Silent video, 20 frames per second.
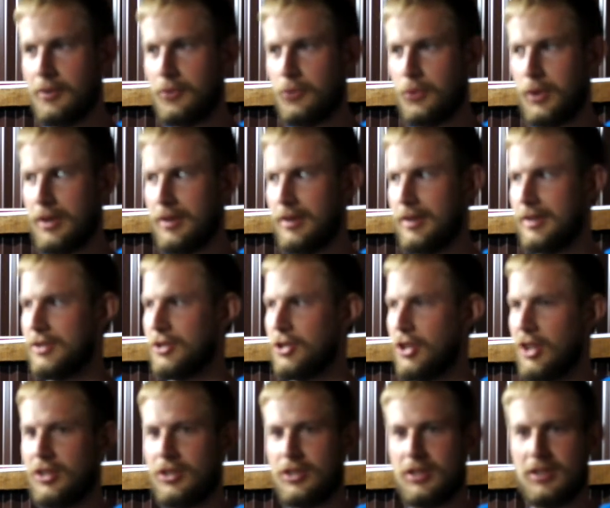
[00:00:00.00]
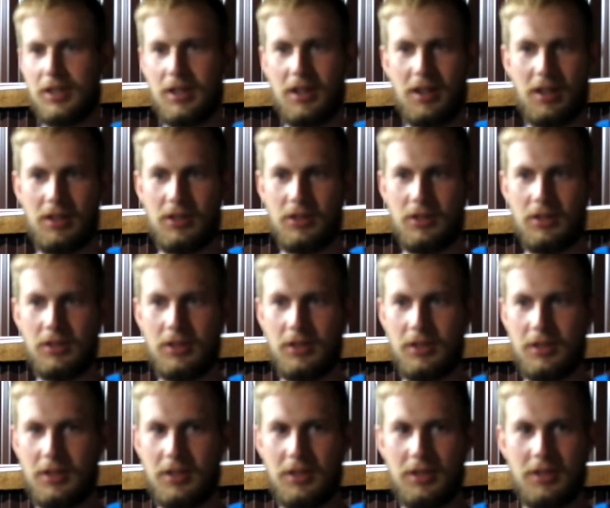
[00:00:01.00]
Whether it changes the color
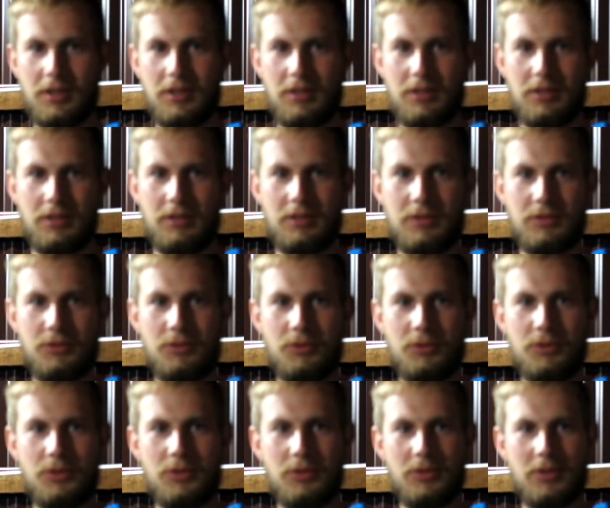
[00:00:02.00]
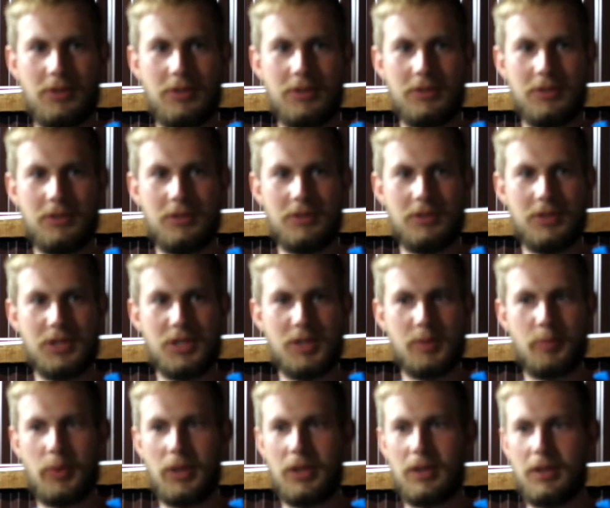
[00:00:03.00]
due to the
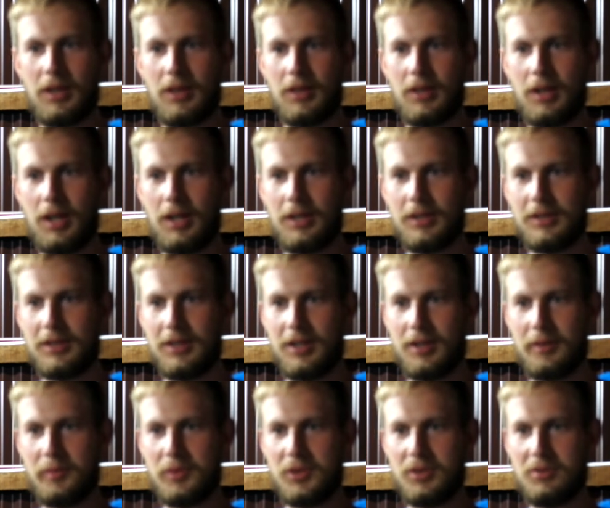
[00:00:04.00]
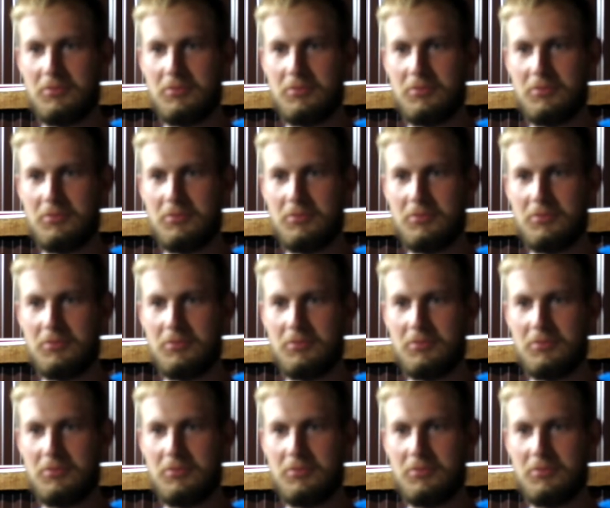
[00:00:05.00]
spit and the enzymes.